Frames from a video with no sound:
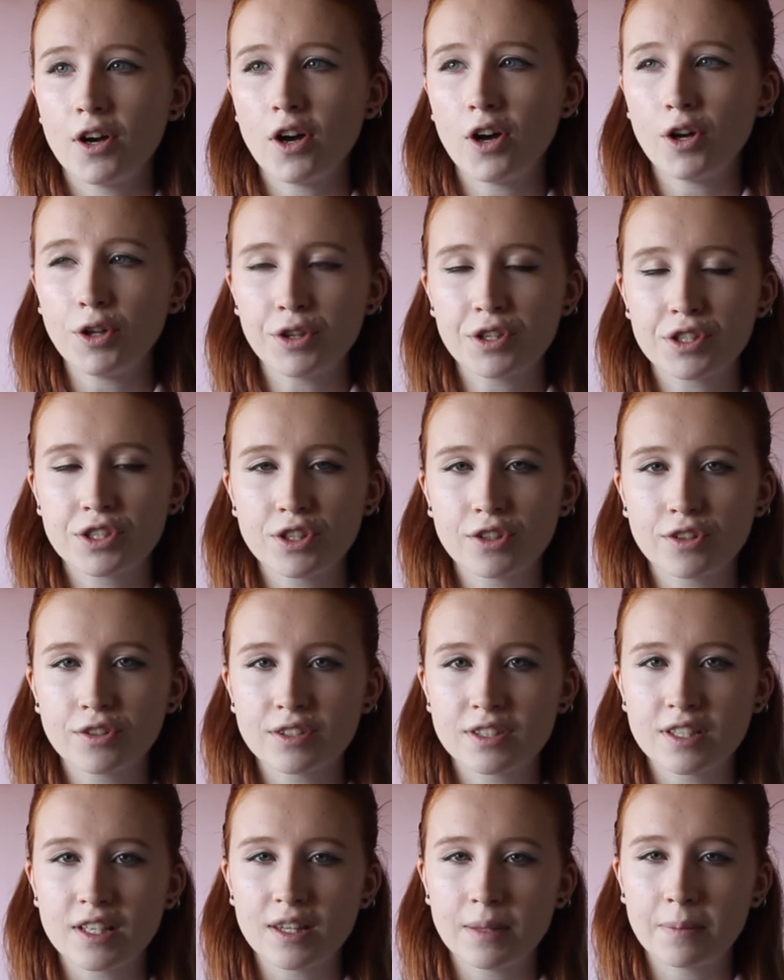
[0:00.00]
all the
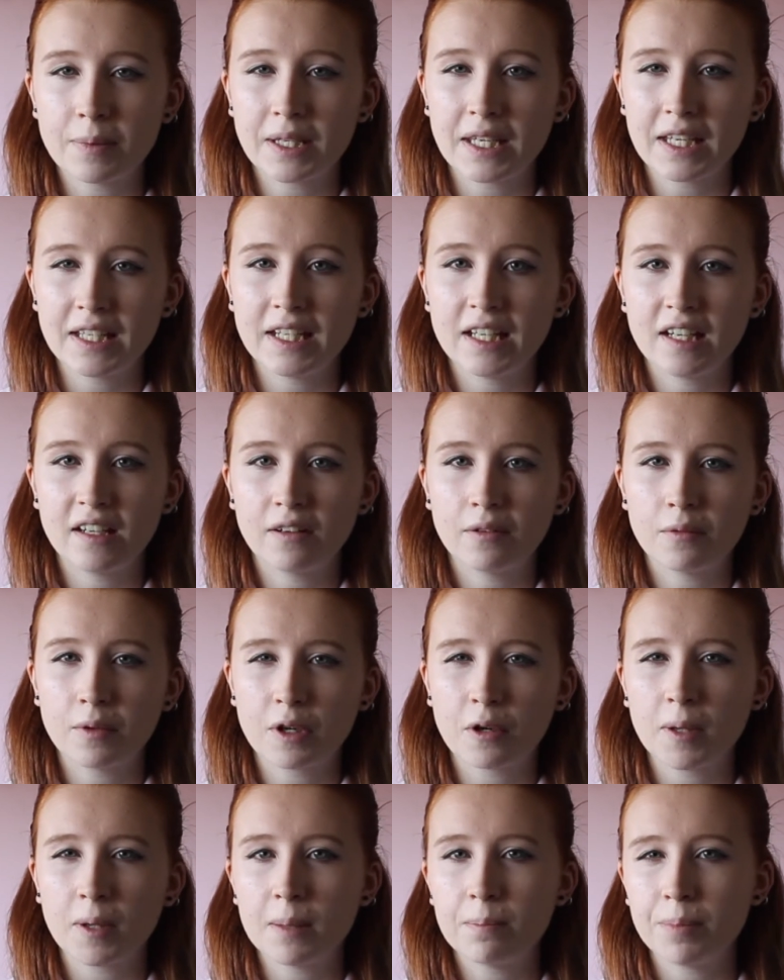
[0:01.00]
songs at the beginning were
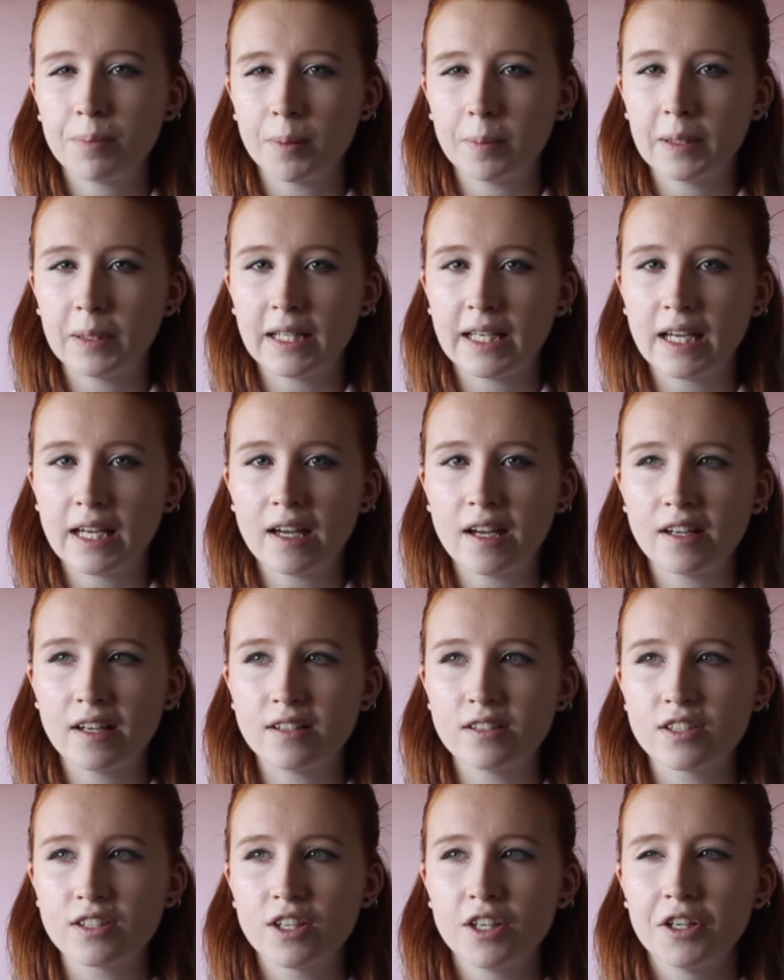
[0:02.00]
quite bubbly
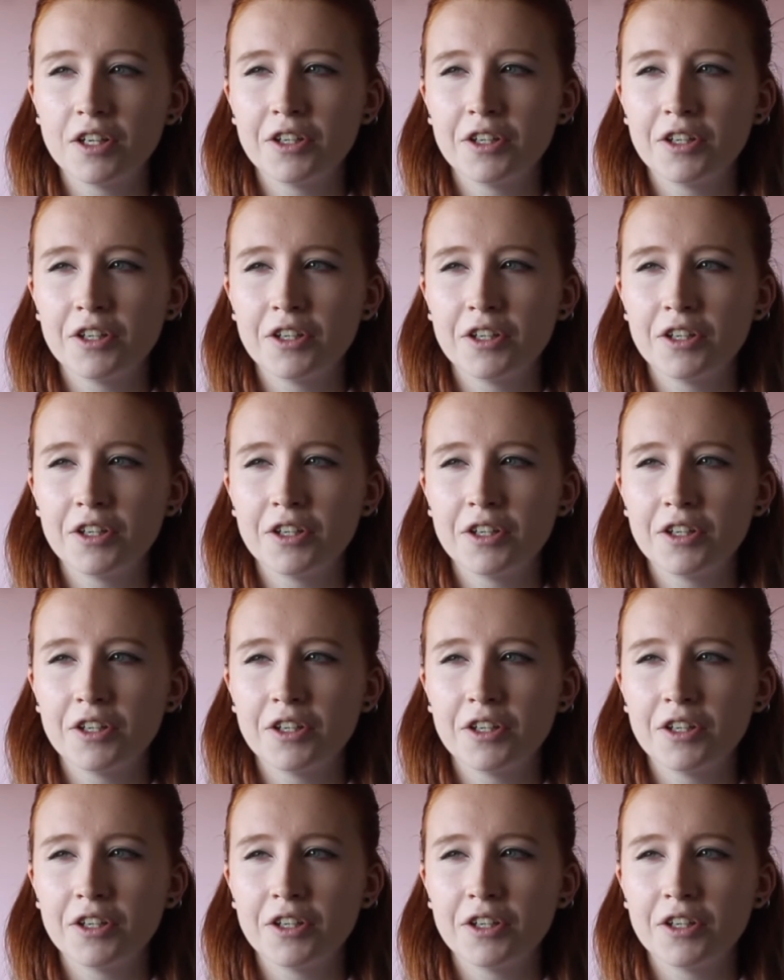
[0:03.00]
and